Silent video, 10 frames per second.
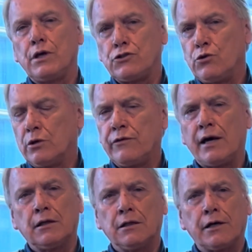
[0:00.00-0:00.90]
yes, you would have
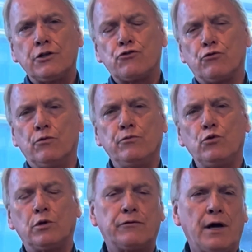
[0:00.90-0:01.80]
had a luggage room.
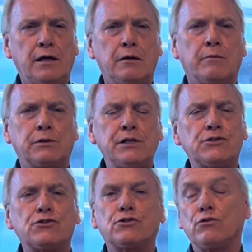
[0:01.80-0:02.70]
You would have had
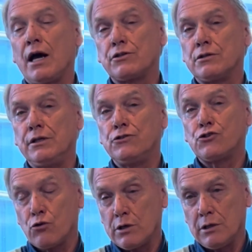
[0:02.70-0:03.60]
places to actually
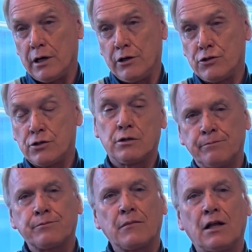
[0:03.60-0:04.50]
store luggage.
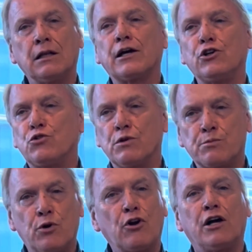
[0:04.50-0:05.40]
Luggage was
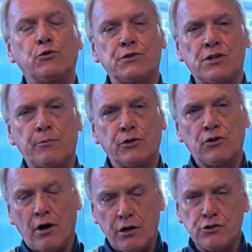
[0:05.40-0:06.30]
put onto a separate
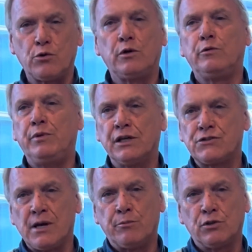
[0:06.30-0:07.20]
car, so it would be
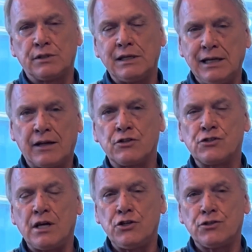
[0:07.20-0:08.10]
assembled at the
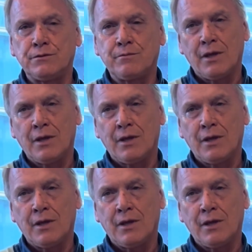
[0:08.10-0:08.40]
station.